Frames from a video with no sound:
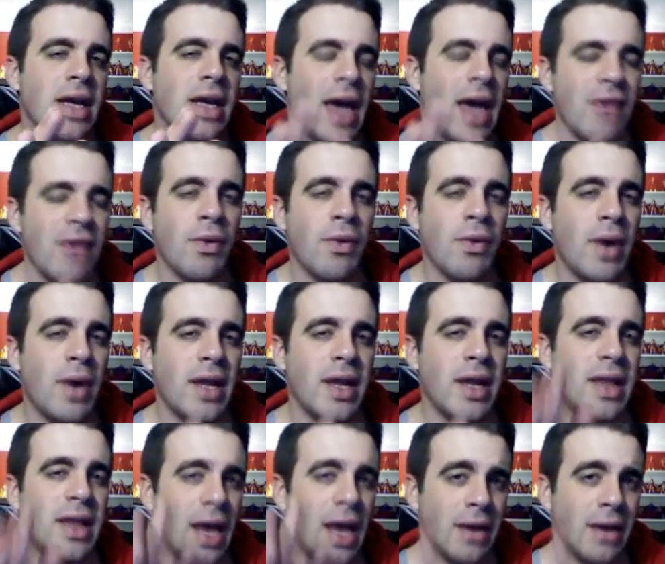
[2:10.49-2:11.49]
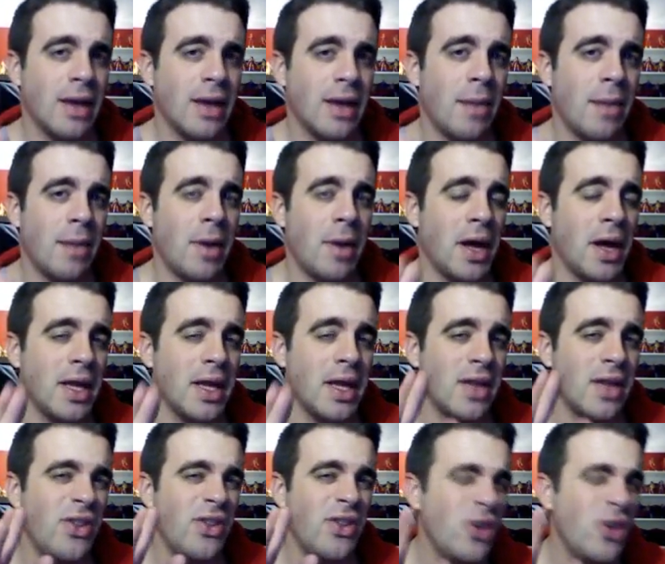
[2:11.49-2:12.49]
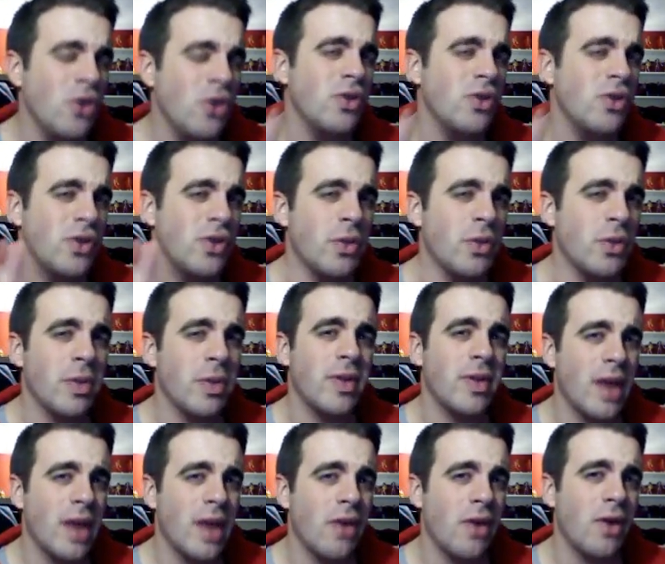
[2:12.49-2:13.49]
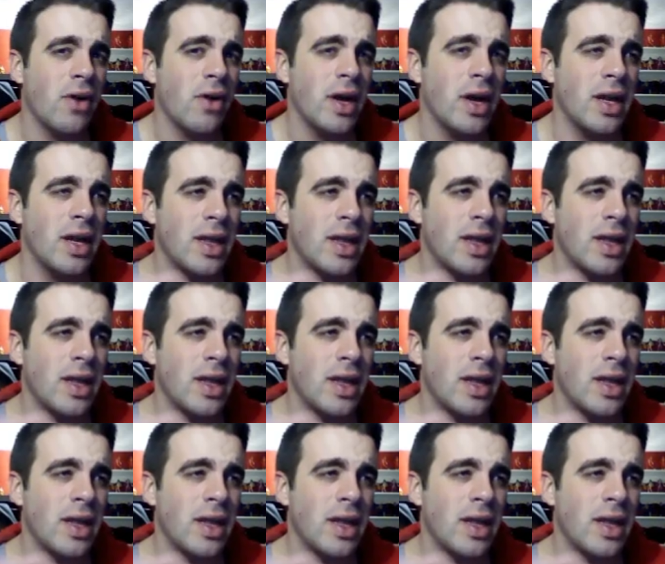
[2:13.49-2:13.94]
Everyone's hucked up on this huge super steroid